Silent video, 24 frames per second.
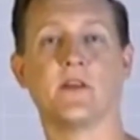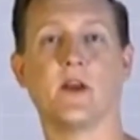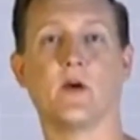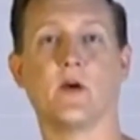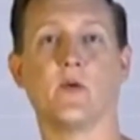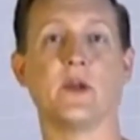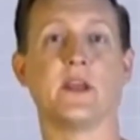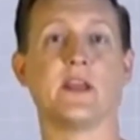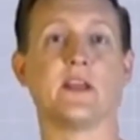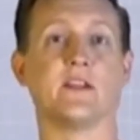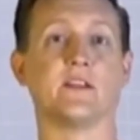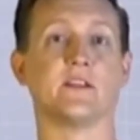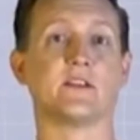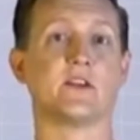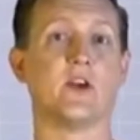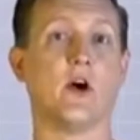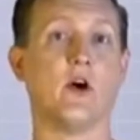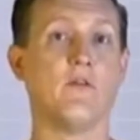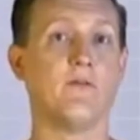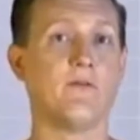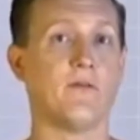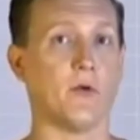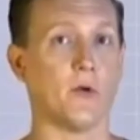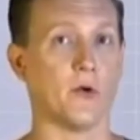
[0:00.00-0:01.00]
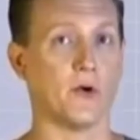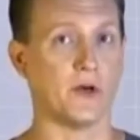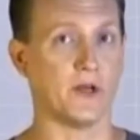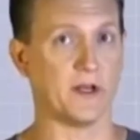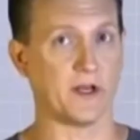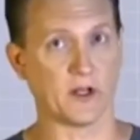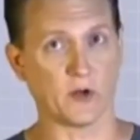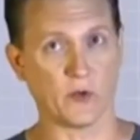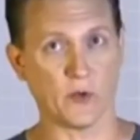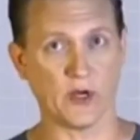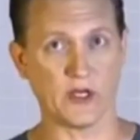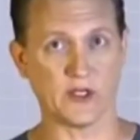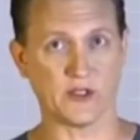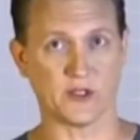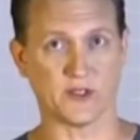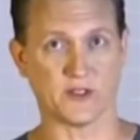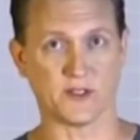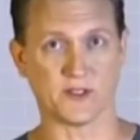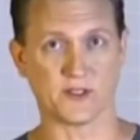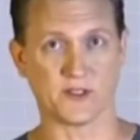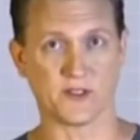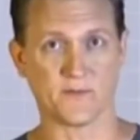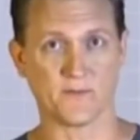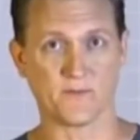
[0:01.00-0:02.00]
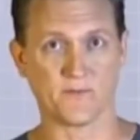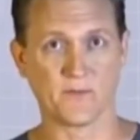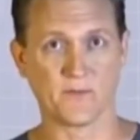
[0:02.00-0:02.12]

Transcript: that we can solve for in equations.